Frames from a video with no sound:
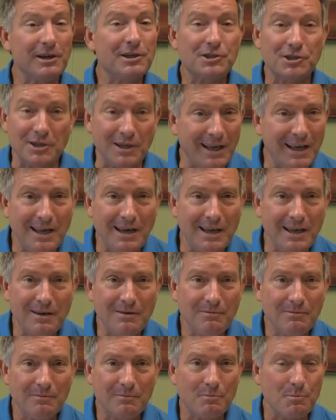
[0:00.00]
It's
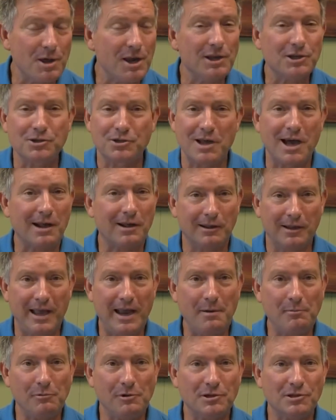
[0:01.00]
needed, but it's not
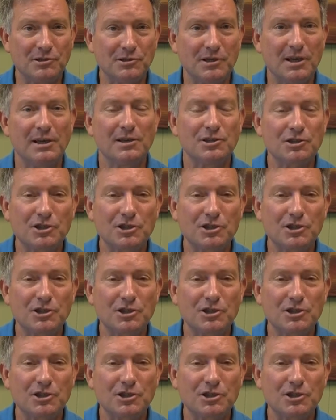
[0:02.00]
glamorous.